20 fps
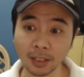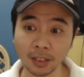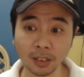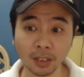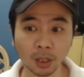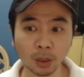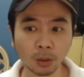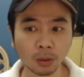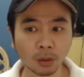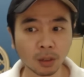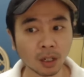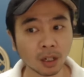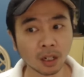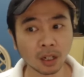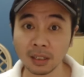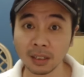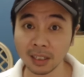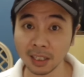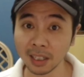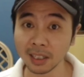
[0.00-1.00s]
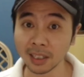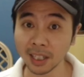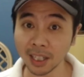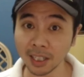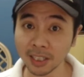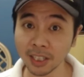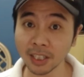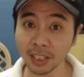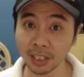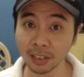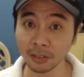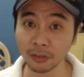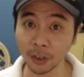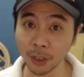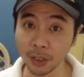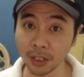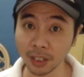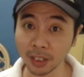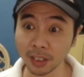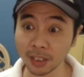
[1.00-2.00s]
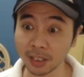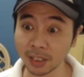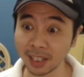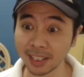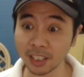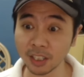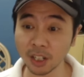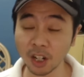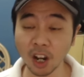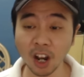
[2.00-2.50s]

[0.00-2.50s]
So this is confusing since